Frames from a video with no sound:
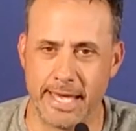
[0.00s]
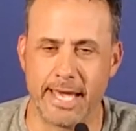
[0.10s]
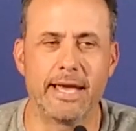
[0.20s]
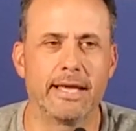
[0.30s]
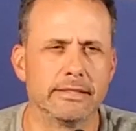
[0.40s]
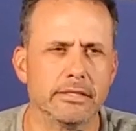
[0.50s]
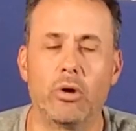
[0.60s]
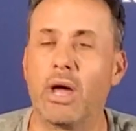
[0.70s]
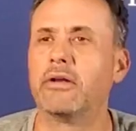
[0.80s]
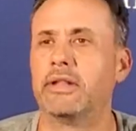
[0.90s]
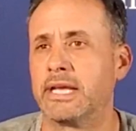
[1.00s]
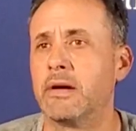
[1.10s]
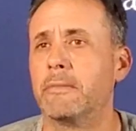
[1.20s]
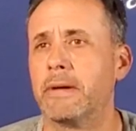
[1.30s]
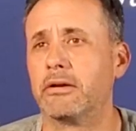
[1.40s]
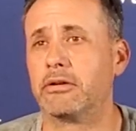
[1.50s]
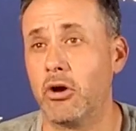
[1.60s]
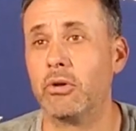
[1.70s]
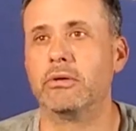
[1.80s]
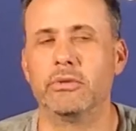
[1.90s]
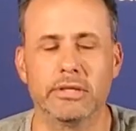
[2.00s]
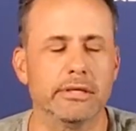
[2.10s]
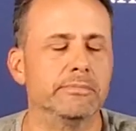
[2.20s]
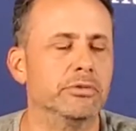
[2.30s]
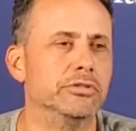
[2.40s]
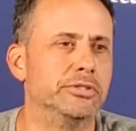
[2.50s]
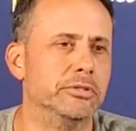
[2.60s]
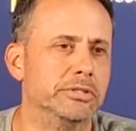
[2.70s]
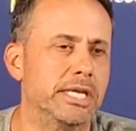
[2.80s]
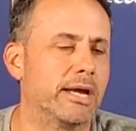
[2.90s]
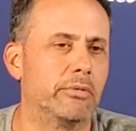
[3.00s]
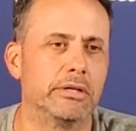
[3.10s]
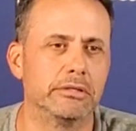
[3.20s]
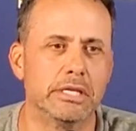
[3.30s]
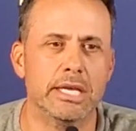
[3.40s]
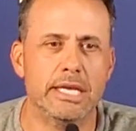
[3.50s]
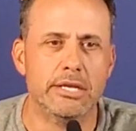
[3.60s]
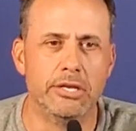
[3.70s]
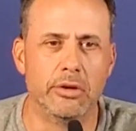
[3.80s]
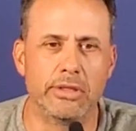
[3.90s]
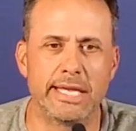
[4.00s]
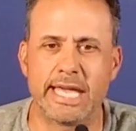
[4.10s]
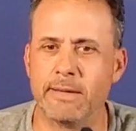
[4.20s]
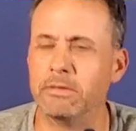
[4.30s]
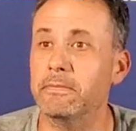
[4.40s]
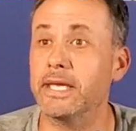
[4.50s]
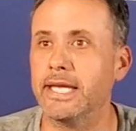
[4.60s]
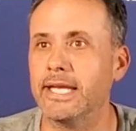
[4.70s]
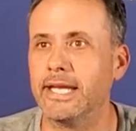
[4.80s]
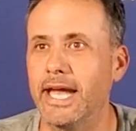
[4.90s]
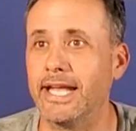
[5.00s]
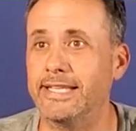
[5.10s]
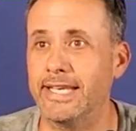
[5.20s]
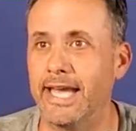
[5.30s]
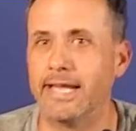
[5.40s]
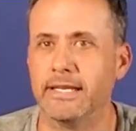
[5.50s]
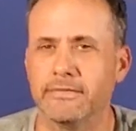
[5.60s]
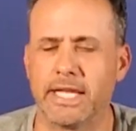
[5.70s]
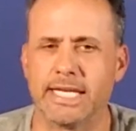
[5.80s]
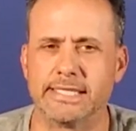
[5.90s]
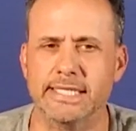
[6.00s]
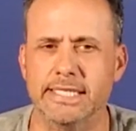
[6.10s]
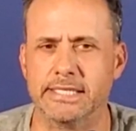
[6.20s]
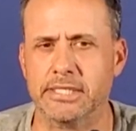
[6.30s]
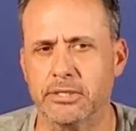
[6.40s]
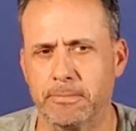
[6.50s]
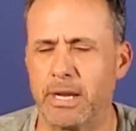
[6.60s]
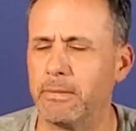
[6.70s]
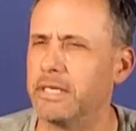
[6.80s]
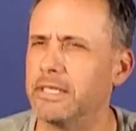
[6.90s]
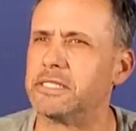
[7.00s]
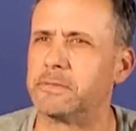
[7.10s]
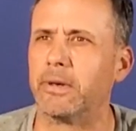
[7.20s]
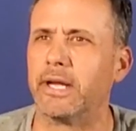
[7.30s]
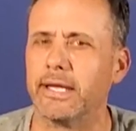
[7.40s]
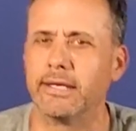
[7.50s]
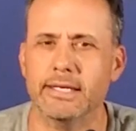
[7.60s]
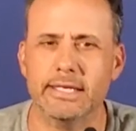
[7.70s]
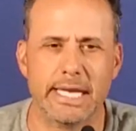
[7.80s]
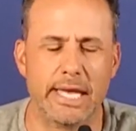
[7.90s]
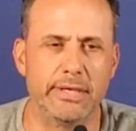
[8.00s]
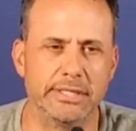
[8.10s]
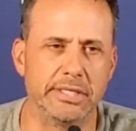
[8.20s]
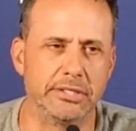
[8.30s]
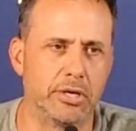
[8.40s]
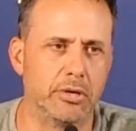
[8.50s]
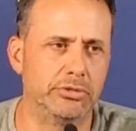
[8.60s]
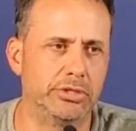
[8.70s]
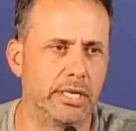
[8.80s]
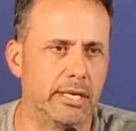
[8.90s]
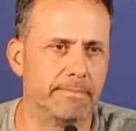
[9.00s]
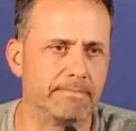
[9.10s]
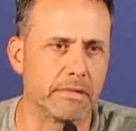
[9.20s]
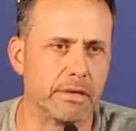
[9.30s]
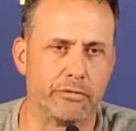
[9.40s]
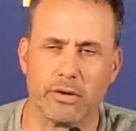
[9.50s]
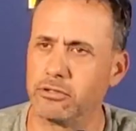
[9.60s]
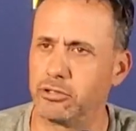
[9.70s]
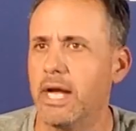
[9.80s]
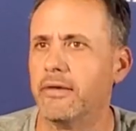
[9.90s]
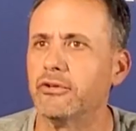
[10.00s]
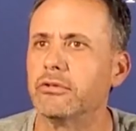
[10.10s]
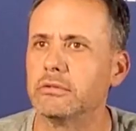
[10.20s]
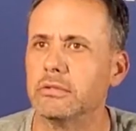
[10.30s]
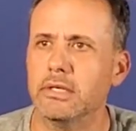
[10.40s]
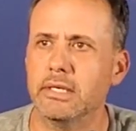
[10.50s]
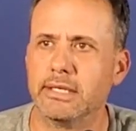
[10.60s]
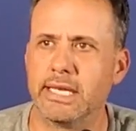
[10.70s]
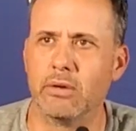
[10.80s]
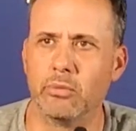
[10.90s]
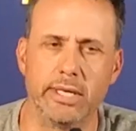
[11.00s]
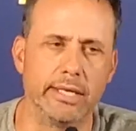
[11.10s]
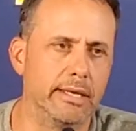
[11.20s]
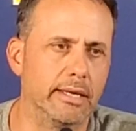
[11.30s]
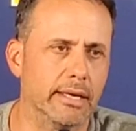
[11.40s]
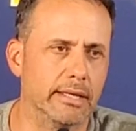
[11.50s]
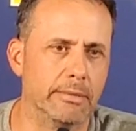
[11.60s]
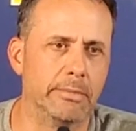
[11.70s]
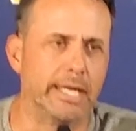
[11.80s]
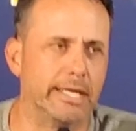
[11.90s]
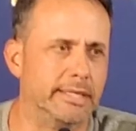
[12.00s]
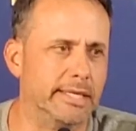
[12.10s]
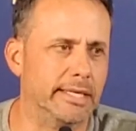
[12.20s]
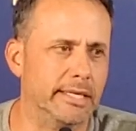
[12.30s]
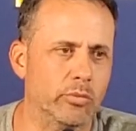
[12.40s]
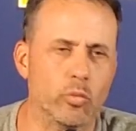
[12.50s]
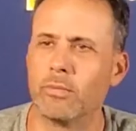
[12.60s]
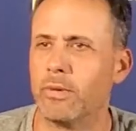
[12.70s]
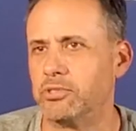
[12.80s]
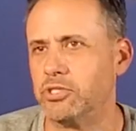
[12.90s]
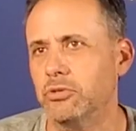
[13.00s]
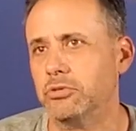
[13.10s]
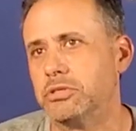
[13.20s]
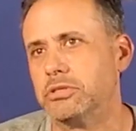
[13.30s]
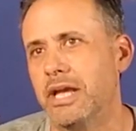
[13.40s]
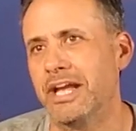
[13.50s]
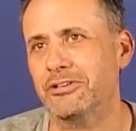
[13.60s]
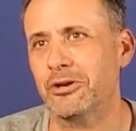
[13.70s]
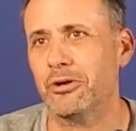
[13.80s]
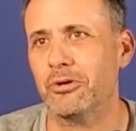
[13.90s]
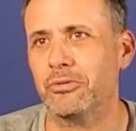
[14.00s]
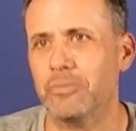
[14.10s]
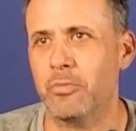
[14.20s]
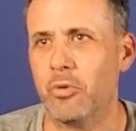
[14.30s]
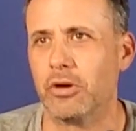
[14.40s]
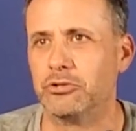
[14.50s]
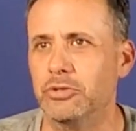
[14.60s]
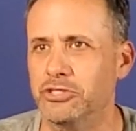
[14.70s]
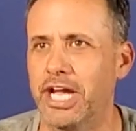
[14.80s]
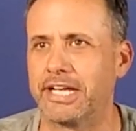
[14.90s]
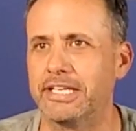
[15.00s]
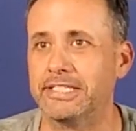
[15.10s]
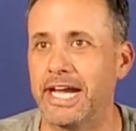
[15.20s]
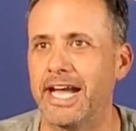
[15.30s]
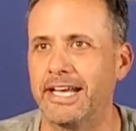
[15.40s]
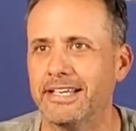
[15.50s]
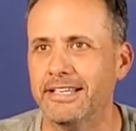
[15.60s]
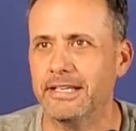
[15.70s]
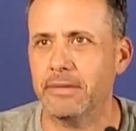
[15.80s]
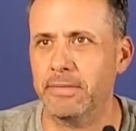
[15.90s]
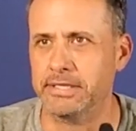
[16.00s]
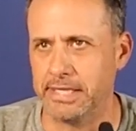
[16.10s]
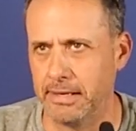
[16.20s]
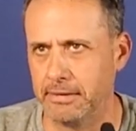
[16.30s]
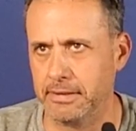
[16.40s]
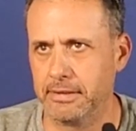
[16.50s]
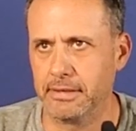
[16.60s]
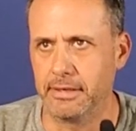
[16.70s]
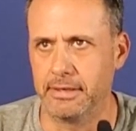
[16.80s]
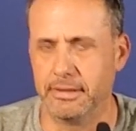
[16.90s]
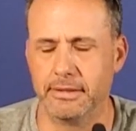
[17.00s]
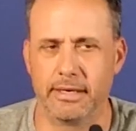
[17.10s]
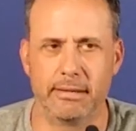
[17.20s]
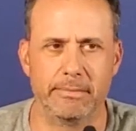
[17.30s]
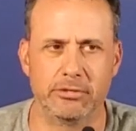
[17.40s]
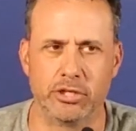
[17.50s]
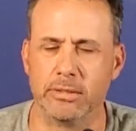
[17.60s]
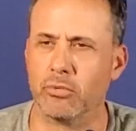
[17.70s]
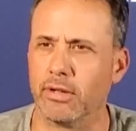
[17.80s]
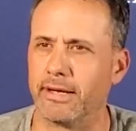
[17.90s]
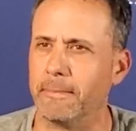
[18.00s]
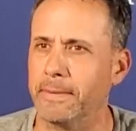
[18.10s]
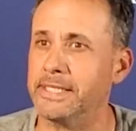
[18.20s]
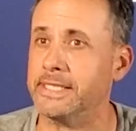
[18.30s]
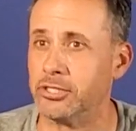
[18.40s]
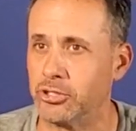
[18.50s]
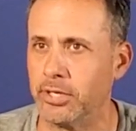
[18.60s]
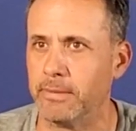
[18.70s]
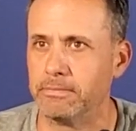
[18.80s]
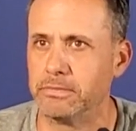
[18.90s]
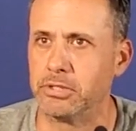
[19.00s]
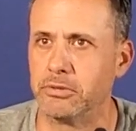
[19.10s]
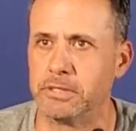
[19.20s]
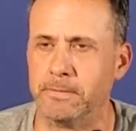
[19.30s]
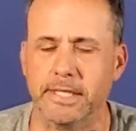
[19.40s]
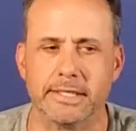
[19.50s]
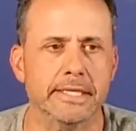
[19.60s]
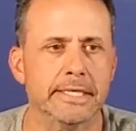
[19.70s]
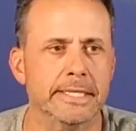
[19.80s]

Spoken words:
Yeah. Oh, how did they come about going with the blue suits? Yeah, well, you know, they came to me at the end of last season or probably in the spring, and they said, Coach, for our travel, can we eliminate the warm-up suits and go more to a jacket and tie mentality and treat it more like a business trip, so to speak?